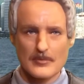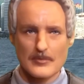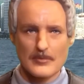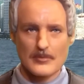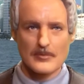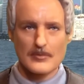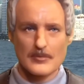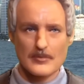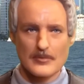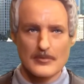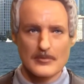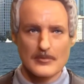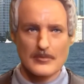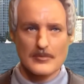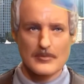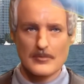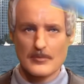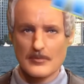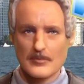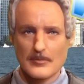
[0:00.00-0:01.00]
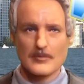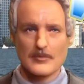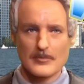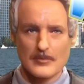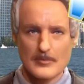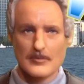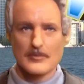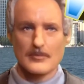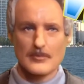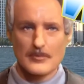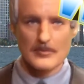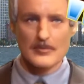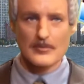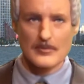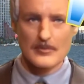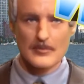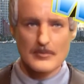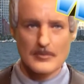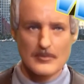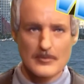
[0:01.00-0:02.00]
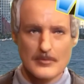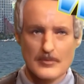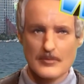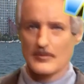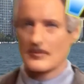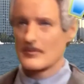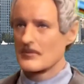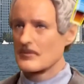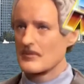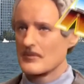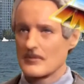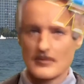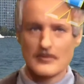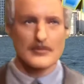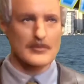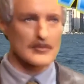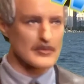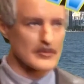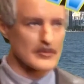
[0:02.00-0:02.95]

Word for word: Wow. Wow. Wow. Wow.